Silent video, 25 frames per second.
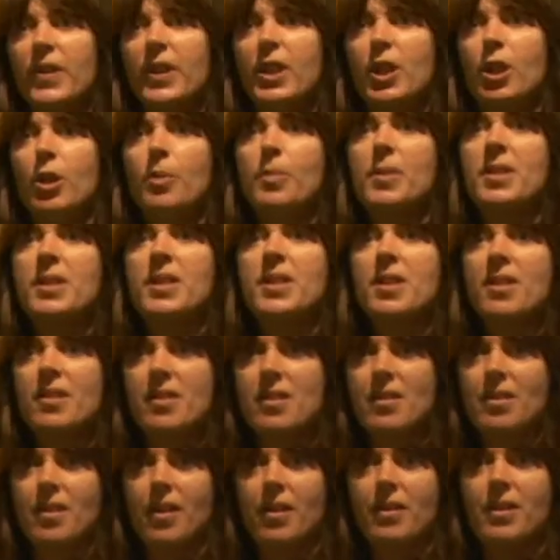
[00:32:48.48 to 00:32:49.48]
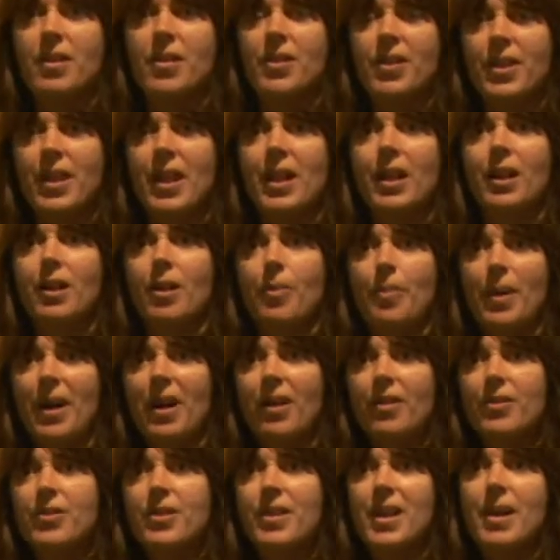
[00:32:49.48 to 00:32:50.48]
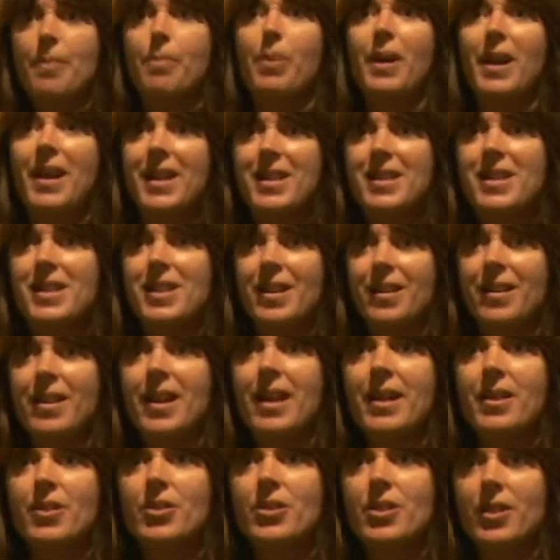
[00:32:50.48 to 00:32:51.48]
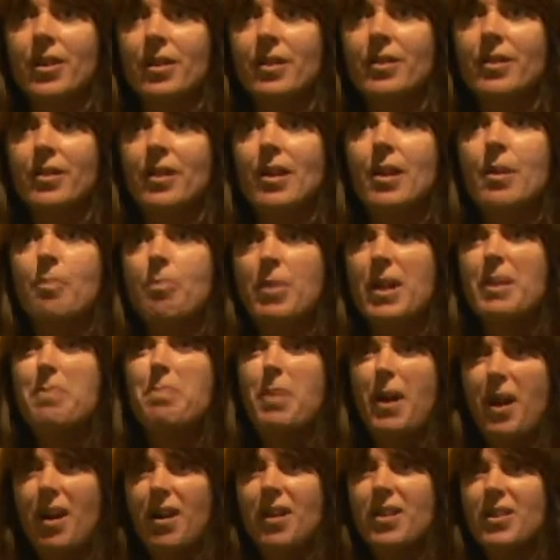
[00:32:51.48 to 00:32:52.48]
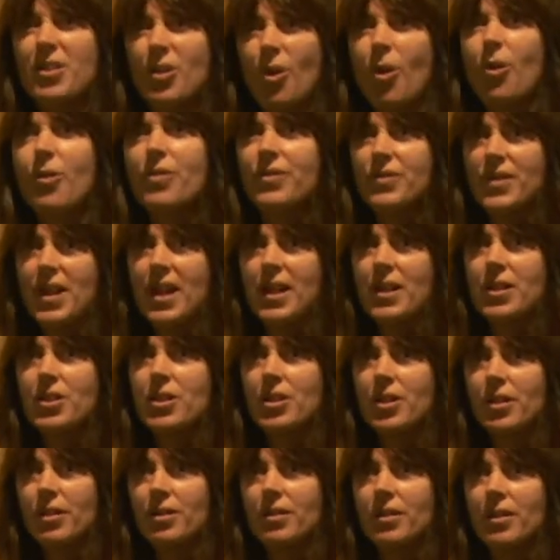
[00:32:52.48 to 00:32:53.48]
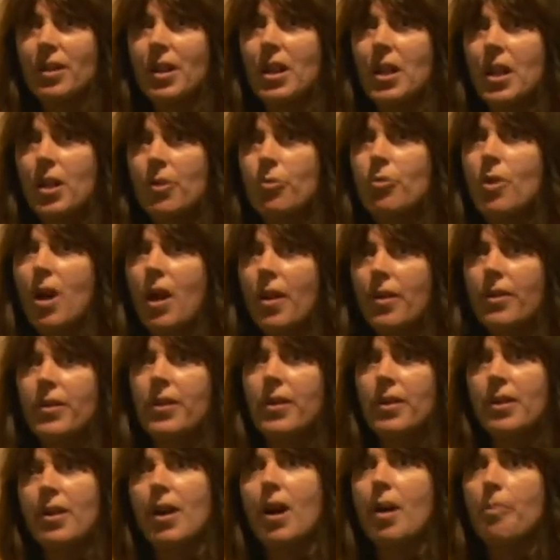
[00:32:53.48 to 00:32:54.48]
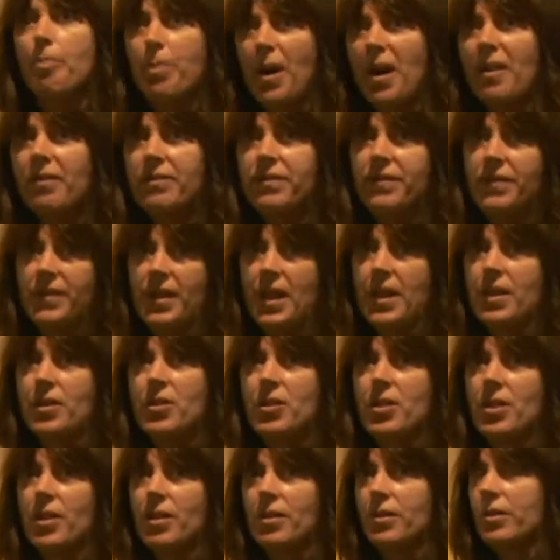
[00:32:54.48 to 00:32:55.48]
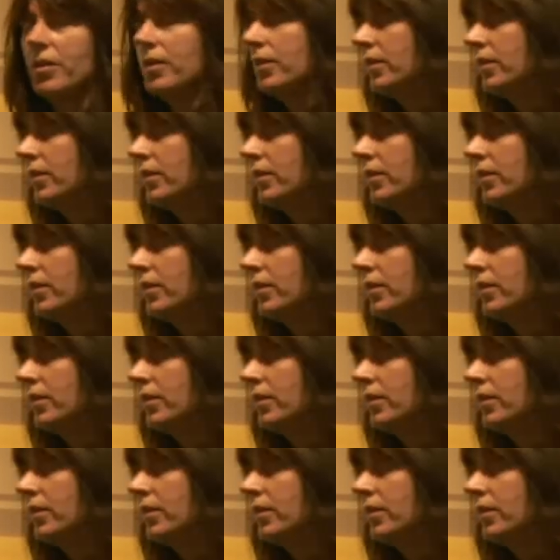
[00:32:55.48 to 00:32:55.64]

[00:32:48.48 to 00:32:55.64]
humans to start to think about their place in nature, being part of nature rather than above nature.